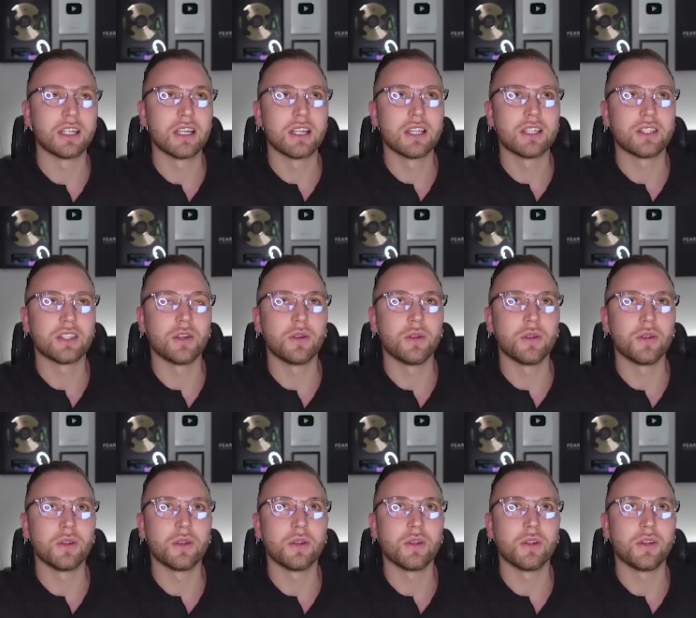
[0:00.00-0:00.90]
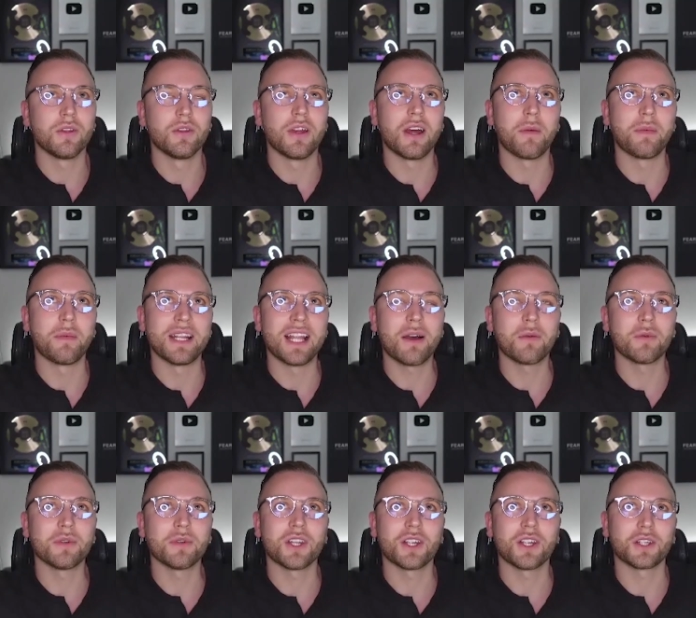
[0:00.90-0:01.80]
So, that
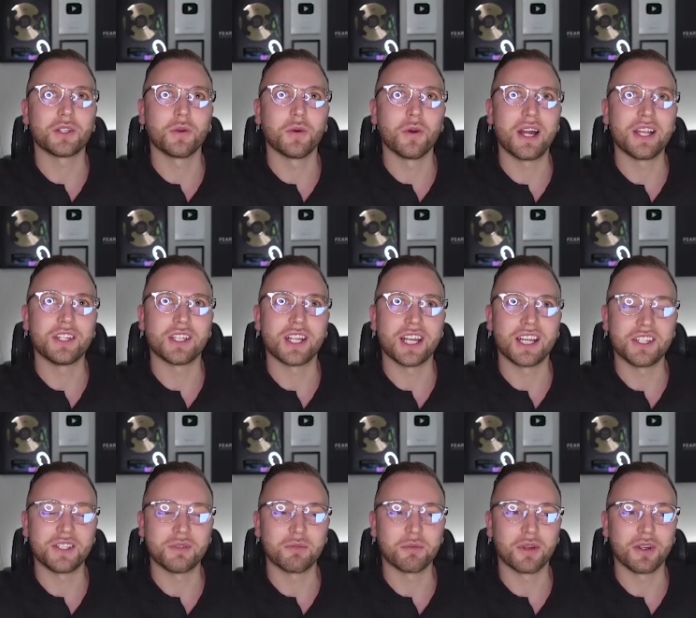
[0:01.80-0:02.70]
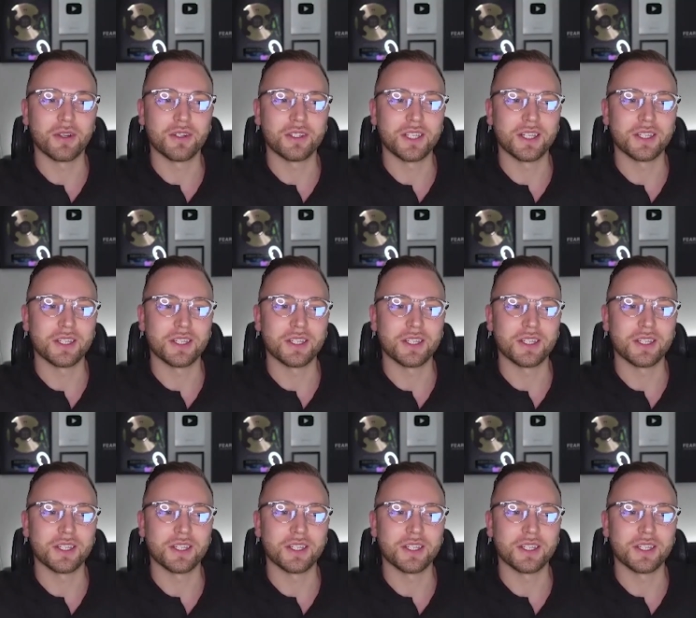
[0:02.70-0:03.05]
was like your education process